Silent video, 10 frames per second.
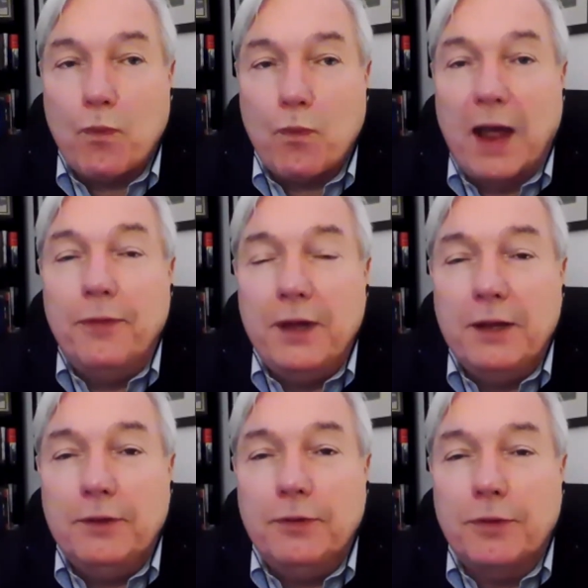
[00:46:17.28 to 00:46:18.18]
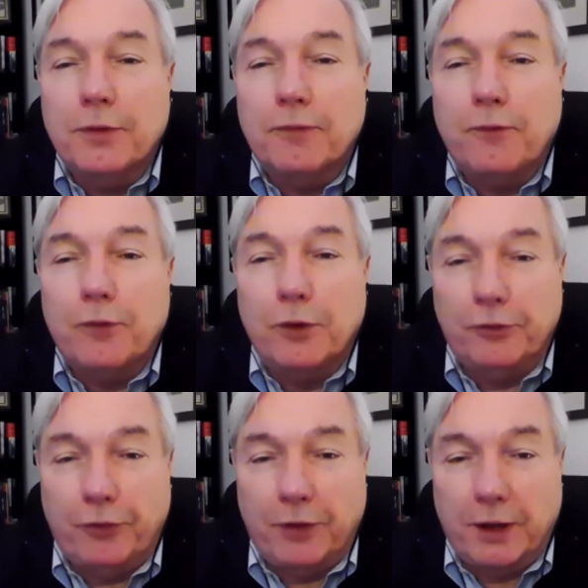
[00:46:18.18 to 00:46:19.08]
I think the
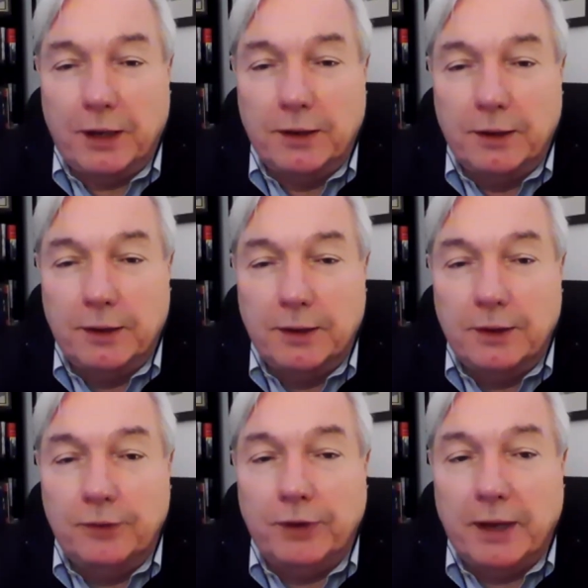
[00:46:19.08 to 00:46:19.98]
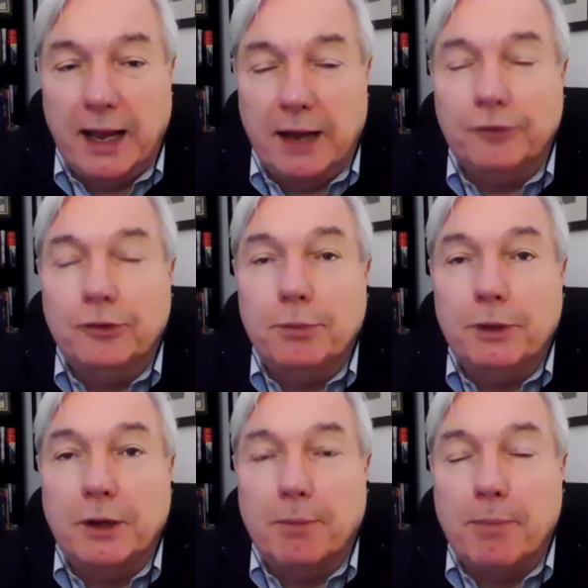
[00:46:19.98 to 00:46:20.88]
first thing is it has to
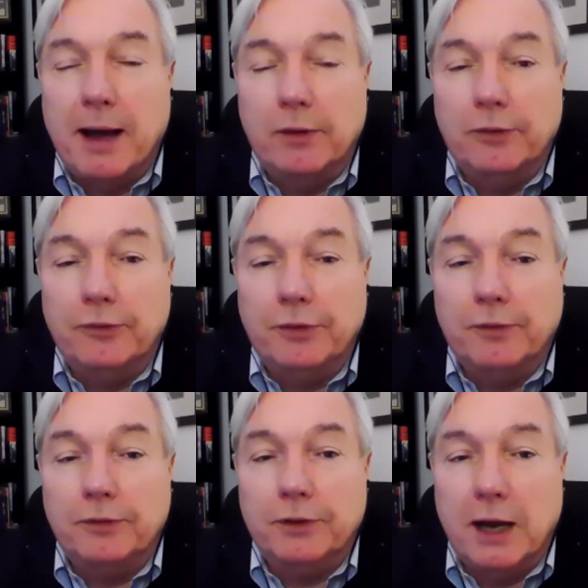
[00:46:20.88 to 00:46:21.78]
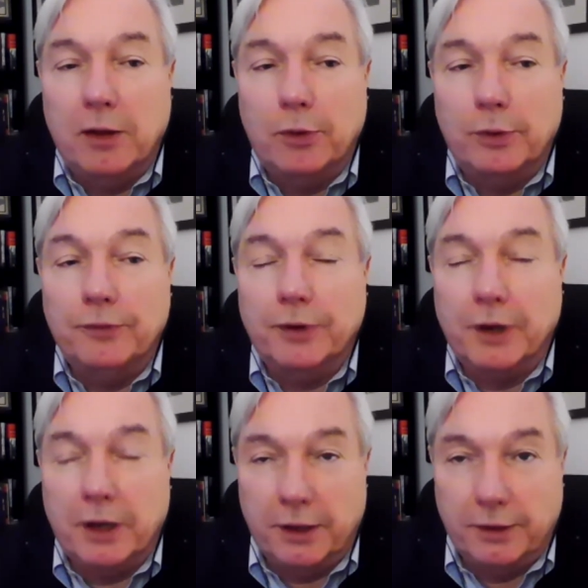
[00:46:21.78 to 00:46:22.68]
be a policy of tolerance and
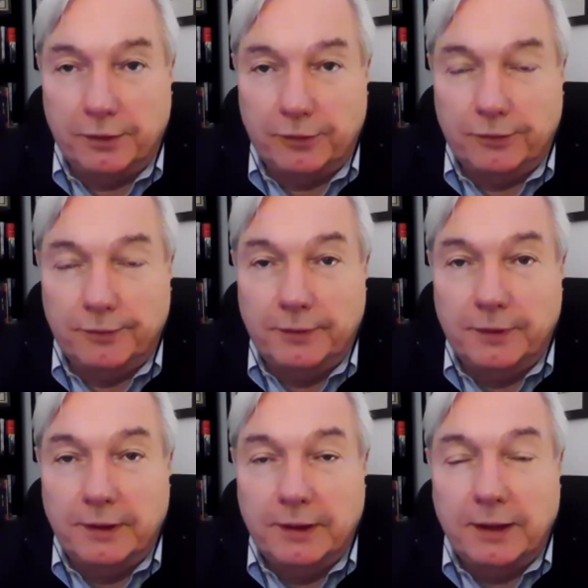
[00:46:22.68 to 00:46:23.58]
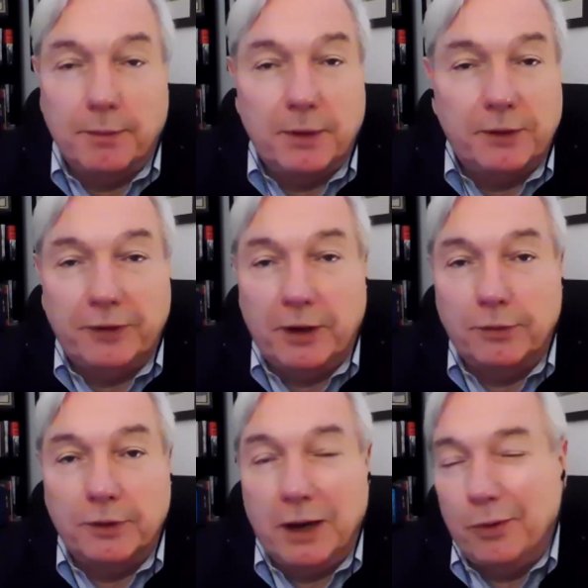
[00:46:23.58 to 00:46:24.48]
kindness. Mm-hmm. That may
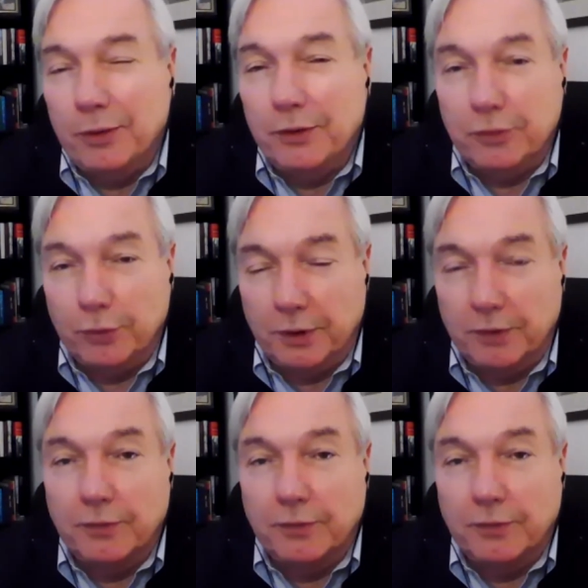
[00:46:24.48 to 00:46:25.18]
sound counterintuitive.